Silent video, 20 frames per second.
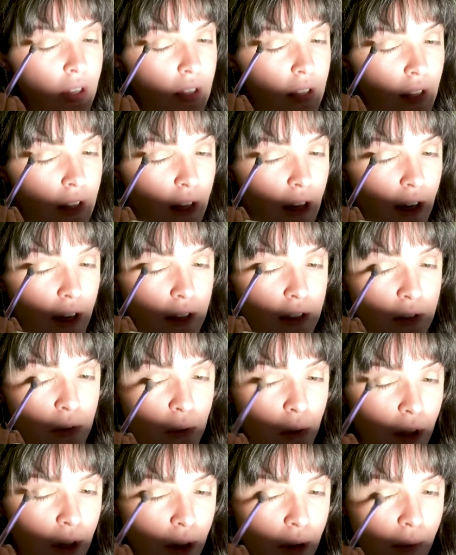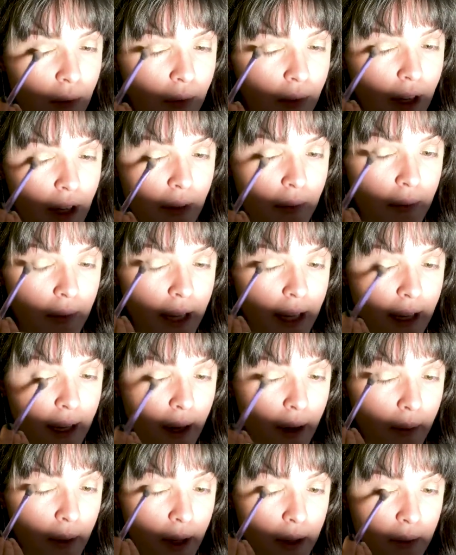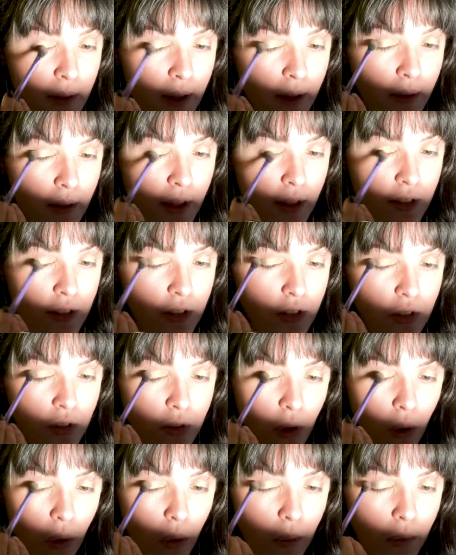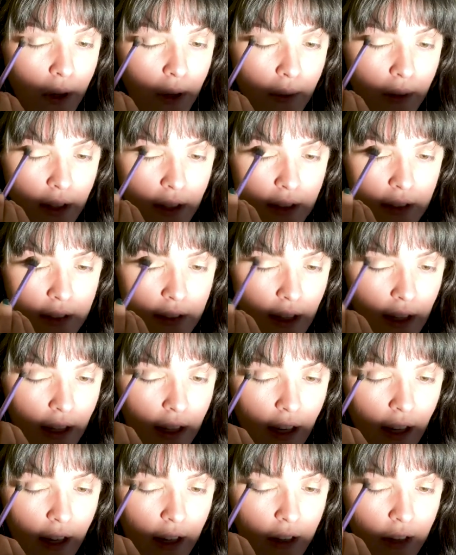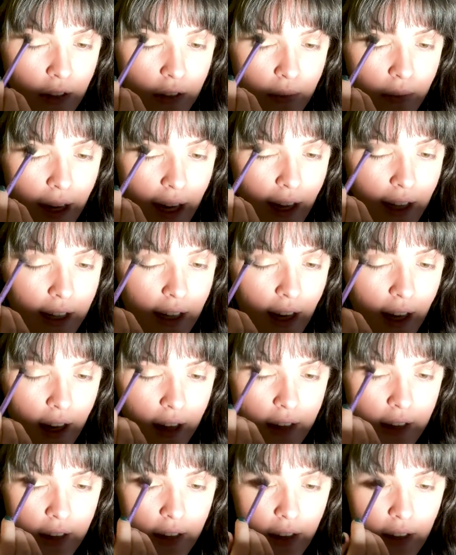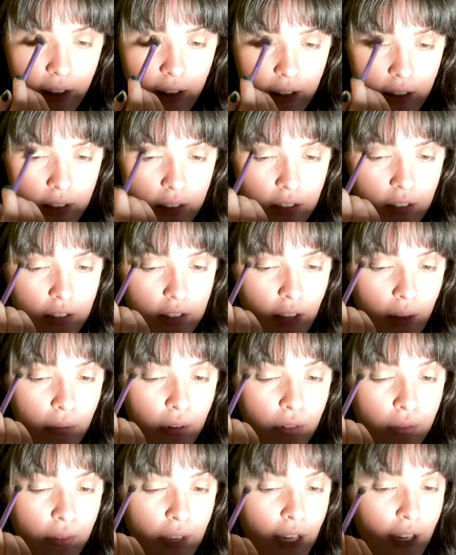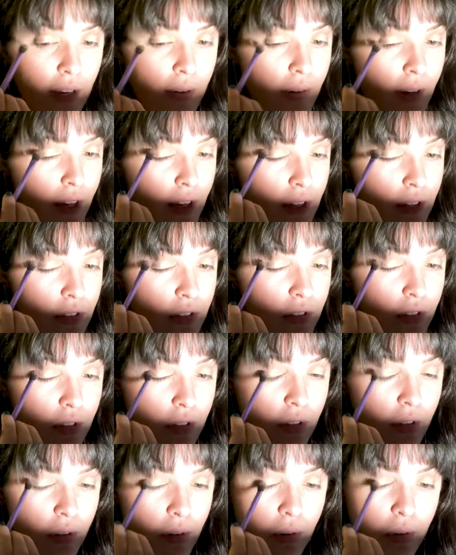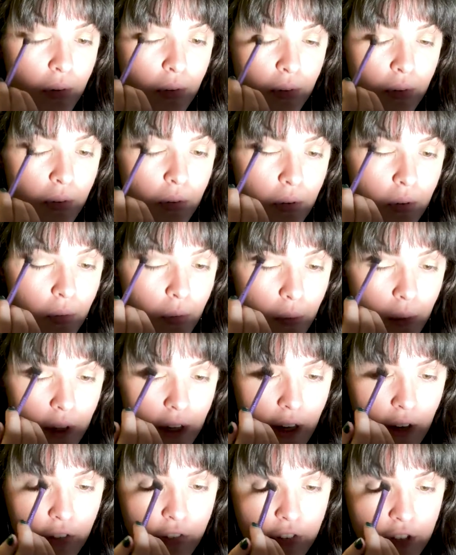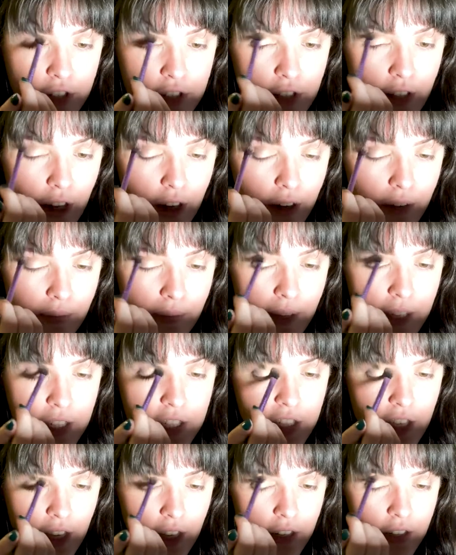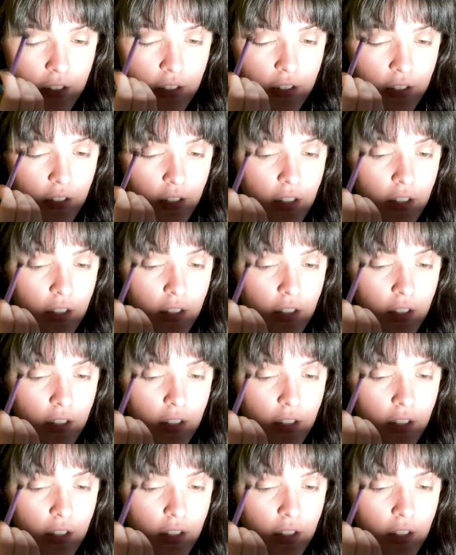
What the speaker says: Like I swear my makeup has become like so minimalistic. I look back at type of makeup I used to do when I first started my channel